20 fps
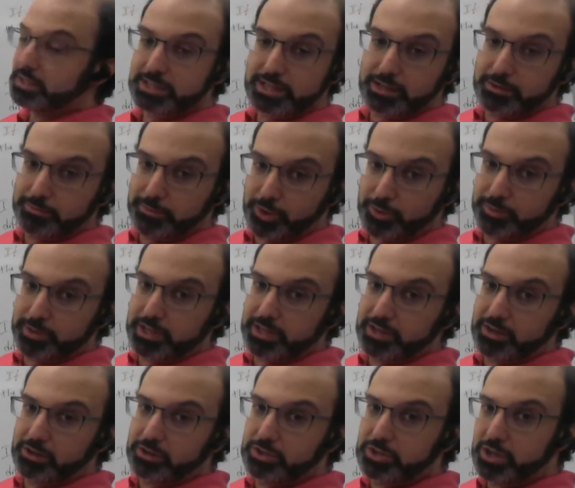take a moment
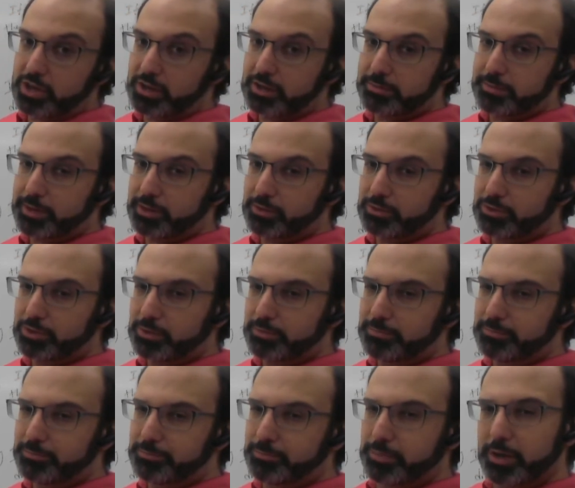here to talk about the
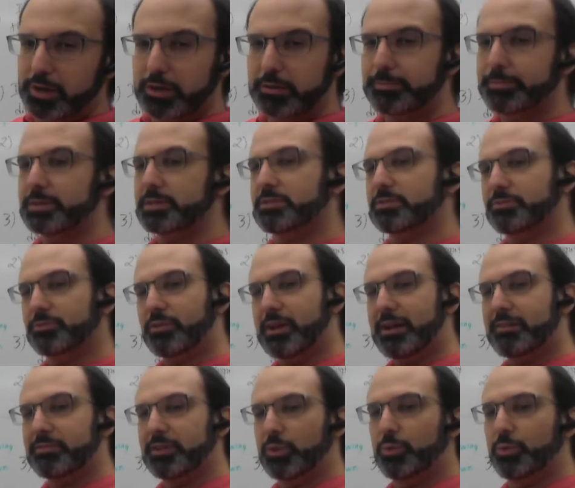purpose of graphing.